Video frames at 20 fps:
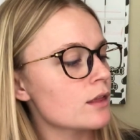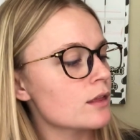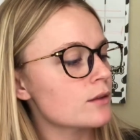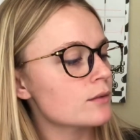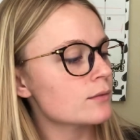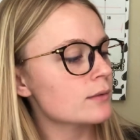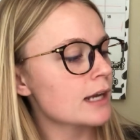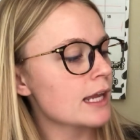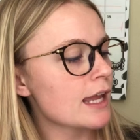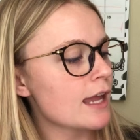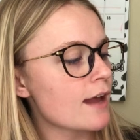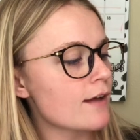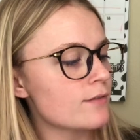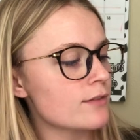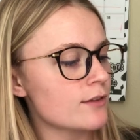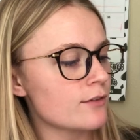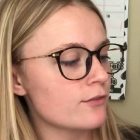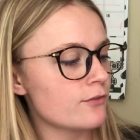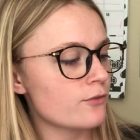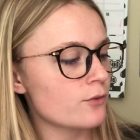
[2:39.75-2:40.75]
3 of
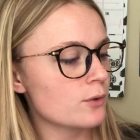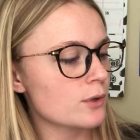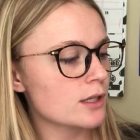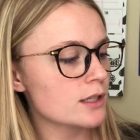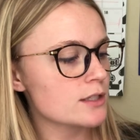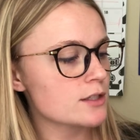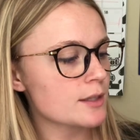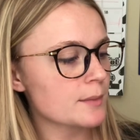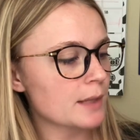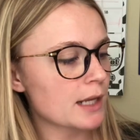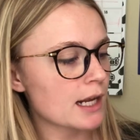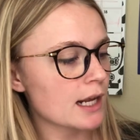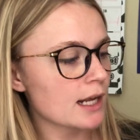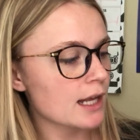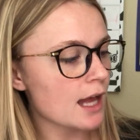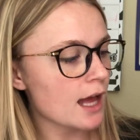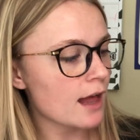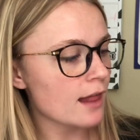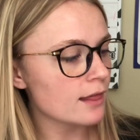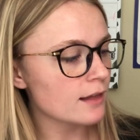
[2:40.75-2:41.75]
the 4. So I'm going
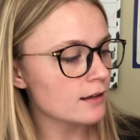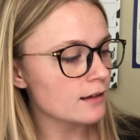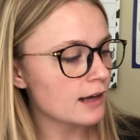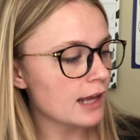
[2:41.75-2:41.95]
to color